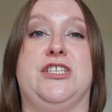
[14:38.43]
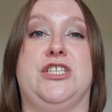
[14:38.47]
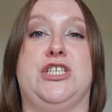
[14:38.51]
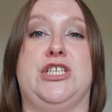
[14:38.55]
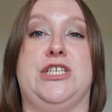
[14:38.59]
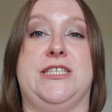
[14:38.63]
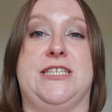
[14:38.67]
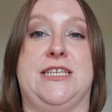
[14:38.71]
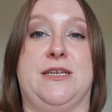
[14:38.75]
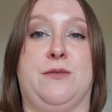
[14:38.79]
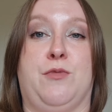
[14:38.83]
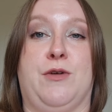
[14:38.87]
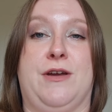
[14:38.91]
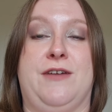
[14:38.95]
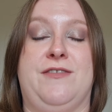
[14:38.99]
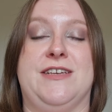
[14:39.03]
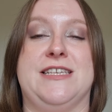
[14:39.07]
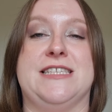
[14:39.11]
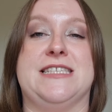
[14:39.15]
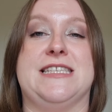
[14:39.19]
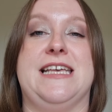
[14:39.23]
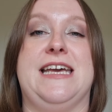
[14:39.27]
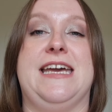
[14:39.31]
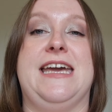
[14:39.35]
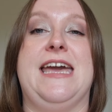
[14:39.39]
she did
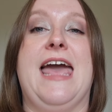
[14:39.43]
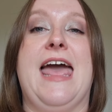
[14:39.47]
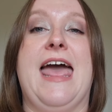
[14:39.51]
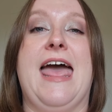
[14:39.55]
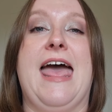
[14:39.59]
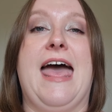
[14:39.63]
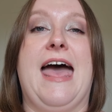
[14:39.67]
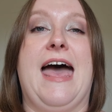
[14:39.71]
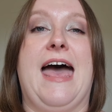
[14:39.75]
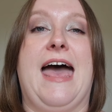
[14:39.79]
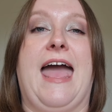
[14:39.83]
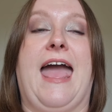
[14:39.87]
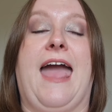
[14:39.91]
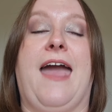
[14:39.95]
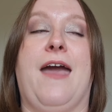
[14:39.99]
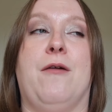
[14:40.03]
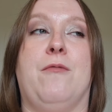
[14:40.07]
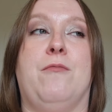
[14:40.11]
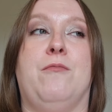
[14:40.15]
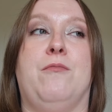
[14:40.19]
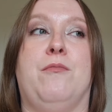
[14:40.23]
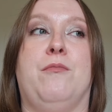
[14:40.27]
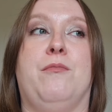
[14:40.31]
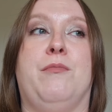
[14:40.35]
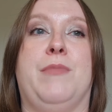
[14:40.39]
previously,
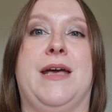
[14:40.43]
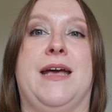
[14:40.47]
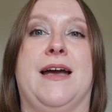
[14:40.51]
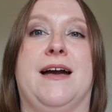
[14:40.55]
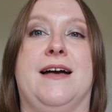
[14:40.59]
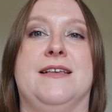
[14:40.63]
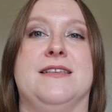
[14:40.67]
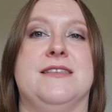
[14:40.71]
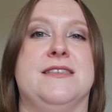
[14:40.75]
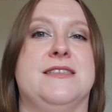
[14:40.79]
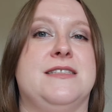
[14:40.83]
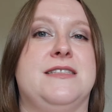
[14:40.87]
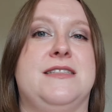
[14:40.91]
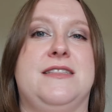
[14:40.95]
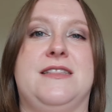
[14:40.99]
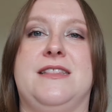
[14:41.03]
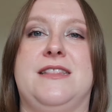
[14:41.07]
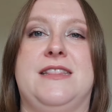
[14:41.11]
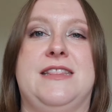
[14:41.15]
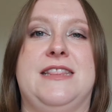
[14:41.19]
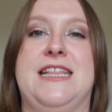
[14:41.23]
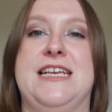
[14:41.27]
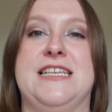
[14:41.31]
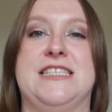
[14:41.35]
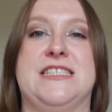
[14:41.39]
because
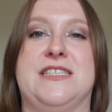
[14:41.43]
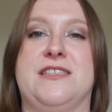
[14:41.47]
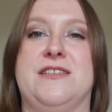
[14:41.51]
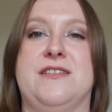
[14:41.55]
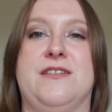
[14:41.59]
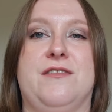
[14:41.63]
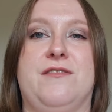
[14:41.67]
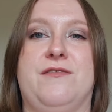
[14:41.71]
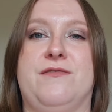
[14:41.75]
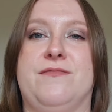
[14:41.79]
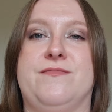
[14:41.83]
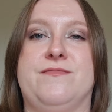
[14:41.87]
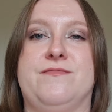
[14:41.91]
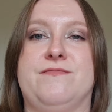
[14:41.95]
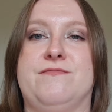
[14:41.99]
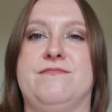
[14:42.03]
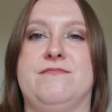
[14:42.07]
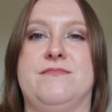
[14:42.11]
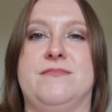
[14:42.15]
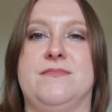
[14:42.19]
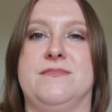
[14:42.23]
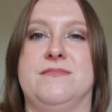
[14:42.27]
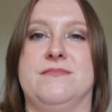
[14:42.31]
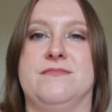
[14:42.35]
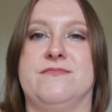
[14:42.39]
this
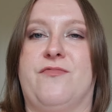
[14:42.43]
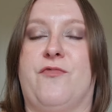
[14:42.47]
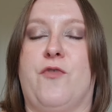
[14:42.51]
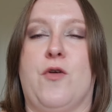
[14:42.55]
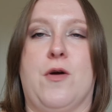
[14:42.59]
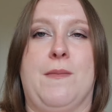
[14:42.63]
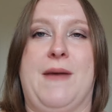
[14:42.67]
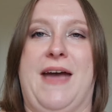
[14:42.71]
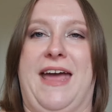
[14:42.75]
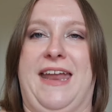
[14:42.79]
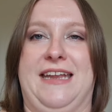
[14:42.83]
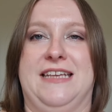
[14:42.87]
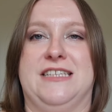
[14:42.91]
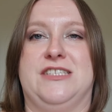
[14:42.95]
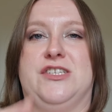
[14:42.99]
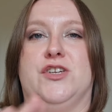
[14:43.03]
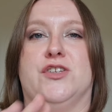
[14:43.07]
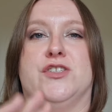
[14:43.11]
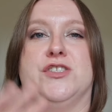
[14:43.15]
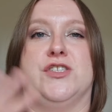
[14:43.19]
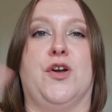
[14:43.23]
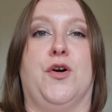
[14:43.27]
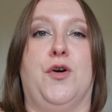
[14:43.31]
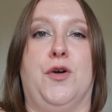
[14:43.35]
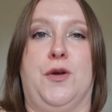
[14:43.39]
format is
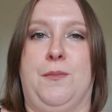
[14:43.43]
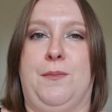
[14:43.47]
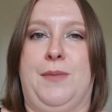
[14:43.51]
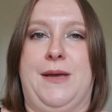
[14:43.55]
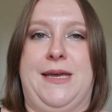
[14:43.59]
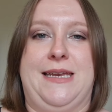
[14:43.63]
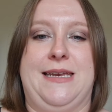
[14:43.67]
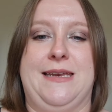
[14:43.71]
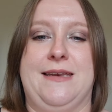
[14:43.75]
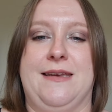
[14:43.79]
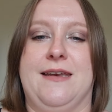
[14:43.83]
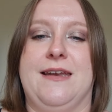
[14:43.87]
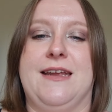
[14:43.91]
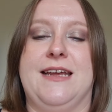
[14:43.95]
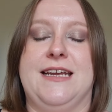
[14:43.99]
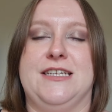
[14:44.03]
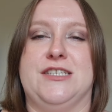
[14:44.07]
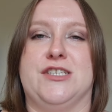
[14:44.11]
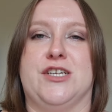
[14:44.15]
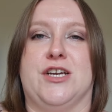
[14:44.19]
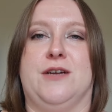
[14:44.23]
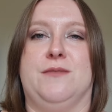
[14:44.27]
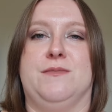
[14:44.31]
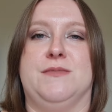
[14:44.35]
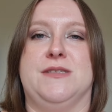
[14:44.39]
just unbeaten in
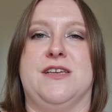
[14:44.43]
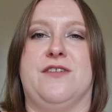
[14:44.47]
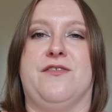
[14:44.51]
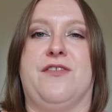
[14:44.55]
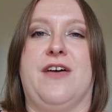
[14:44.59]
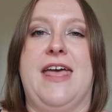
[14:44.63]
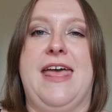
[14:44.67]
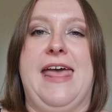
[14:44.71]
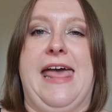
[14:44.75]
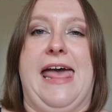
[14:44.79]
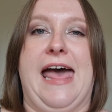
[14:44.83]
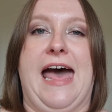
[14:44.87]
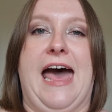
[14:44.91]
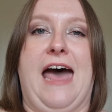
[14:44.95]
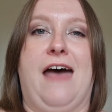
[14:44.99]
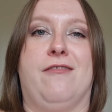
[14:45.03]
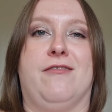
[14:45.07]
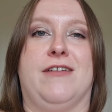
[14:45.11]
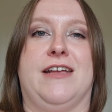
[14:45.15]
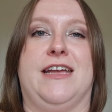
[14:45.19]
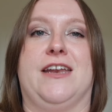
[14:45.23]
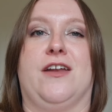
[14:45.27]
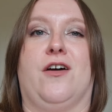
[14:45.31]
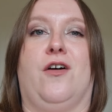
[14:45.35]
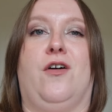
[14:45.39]
terms of
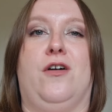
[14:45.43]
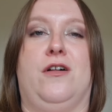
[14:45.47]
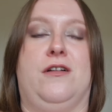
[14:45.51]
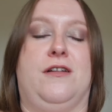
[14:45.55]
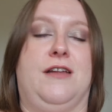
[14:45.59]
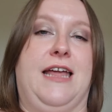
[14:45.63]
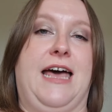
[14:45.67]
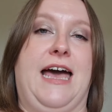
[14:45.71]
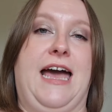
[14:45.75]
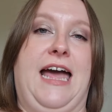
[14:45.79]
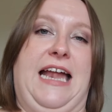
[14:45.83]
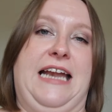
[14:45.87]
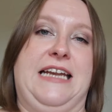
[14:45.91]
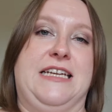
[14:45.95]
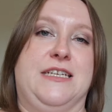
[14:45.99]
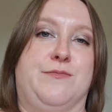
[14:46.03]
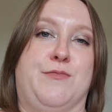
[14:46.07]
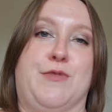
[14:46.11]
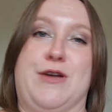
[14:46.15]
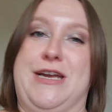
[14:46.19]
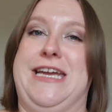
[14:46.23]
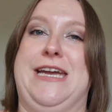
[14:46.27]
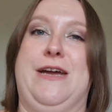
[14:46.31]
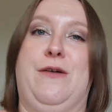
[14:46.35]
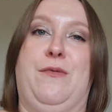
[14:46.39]
having it all and
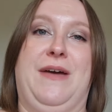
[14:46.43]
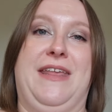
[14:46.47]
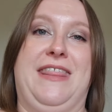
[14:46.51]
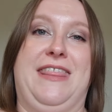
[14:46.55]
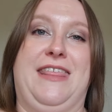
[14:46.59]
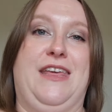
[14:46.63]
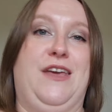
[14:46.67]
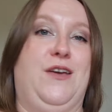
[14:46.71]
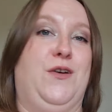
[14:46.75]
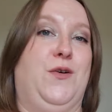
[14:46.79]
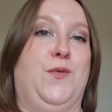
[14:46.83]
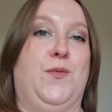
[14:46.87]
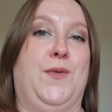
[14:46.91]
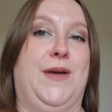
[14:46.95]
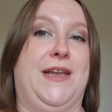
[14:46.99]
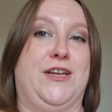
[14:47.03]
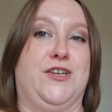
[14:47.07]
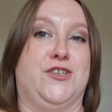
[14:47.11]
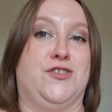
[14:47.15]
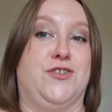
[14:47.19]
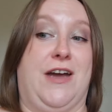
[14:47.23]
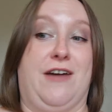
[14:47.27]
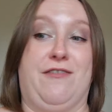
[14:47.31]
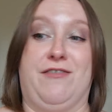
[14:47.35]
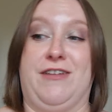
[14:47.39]
bringing it with you when you're
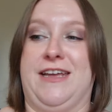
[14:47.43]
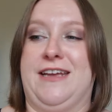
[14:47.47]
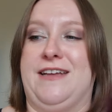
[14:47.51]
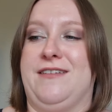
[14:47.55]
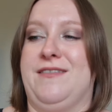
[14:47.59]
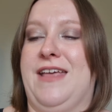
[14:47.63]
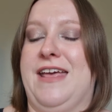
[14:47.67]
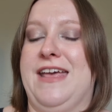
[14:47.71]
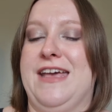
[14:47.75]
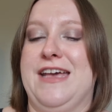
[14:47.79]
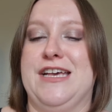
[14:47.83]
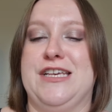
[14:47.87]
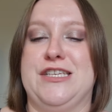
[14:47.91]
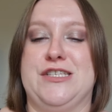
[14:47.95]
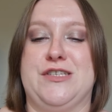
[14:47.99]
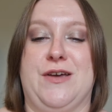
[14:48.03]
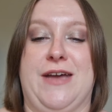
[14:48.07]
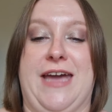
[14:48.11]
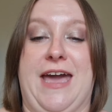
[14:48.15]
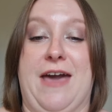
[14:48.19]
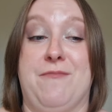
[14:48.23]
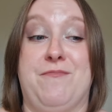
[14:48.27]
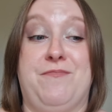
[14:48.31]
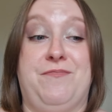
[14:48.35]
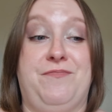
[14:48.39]
travelling. So
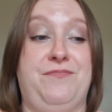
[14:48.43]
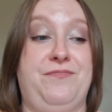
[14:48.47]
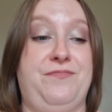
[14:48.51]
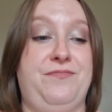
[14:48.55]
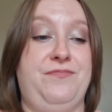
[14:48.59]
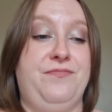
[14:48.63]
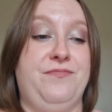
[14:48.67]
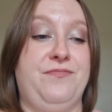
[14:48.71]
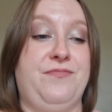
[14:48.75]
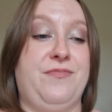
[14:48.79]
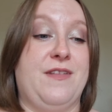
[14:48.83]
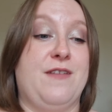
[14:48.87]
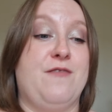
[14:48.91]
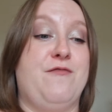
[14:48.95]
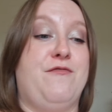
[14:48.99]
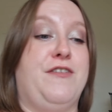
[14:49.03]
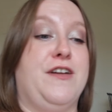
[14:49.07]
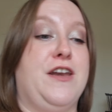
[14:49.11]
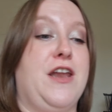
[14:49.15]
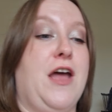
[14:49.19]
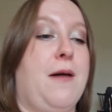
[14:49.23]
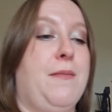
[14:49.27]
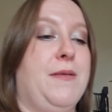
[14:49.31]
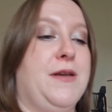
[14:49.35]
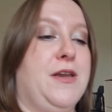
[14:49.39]
yeah,
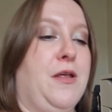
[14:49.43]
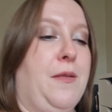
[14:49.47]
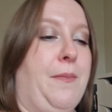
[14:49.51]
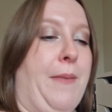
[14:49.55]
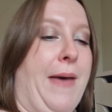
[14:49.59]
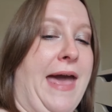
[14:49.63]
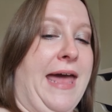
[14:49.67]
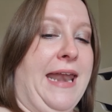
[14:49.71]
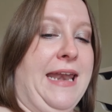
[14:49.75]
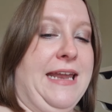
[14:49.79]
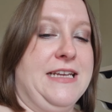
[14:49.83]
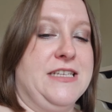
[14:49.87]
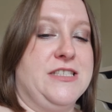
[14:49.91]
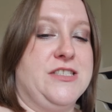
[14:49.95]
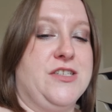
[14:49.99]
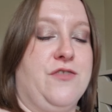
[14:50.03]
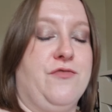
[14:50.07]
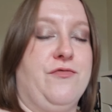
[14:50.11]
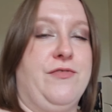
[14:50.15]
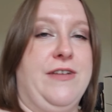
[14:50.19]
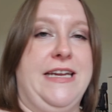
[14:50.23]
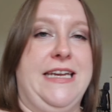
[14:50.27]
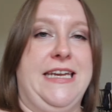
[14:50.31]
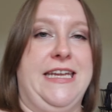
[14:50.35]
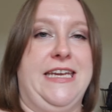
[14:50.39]
phenomenal palette.
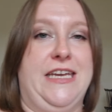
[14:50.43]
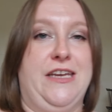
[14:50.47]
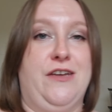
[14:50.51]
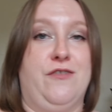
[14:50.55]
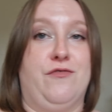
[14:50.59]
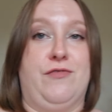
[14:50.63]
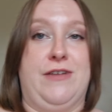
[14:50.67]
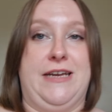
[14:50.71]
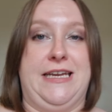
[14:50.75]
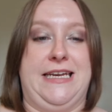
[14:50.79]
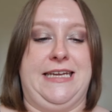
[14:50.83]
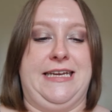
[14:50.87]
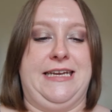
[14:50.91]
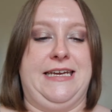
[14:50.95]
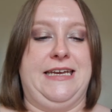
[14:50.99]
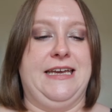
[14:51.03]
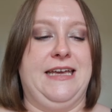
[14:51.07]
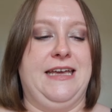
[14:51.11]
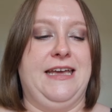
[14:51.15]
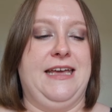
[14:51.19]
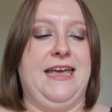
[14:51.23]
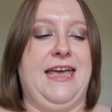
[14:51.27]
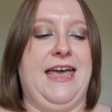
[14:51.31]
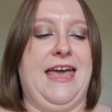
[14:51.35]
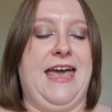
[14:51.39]
Really, really
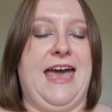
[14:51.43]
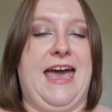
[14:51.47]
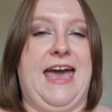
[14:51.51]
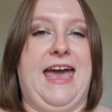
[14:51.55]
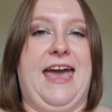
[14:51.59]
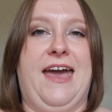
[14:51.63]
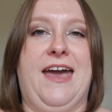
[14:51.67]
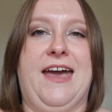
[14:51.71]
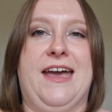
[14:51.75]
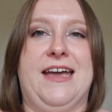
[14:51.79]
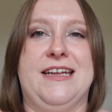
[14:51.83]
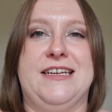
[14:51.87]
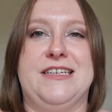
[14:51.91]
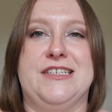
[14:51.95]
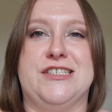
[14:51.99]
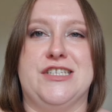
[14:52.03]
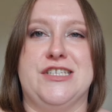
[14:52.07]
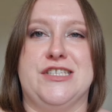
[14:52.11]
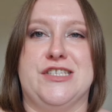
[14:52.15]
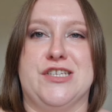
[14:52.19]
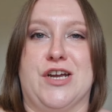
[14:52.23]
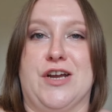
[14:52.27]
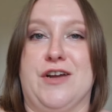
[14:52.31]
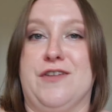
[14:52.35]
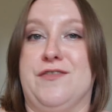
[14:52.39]

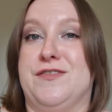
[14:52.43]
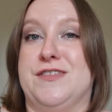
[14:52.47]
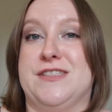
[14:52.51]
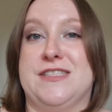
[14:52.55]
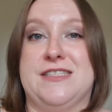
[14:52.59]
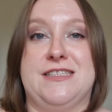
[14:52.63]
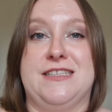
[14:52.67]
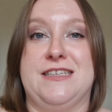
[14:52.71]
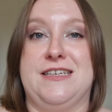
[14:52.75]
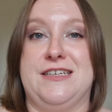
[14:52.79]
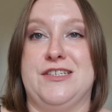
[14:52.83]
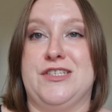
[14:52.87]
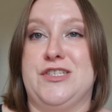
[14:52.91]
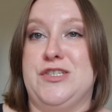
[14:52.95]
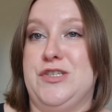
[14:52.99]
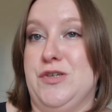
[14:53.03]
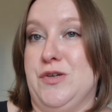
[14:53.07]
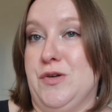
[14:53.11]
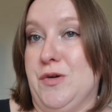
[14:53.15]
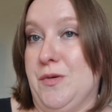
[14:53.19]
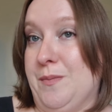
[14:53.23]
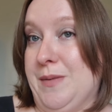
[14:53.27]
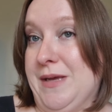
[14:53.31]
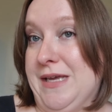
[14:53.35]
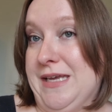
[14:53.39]
deserves
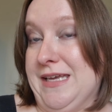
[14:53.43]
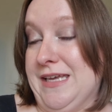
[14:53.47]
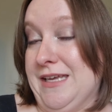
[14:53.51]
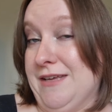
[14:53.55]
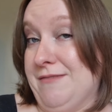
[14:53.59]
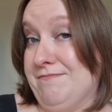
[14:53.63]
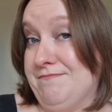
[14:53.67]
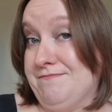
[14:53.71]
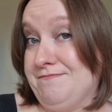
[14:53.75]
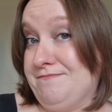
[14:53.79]
to be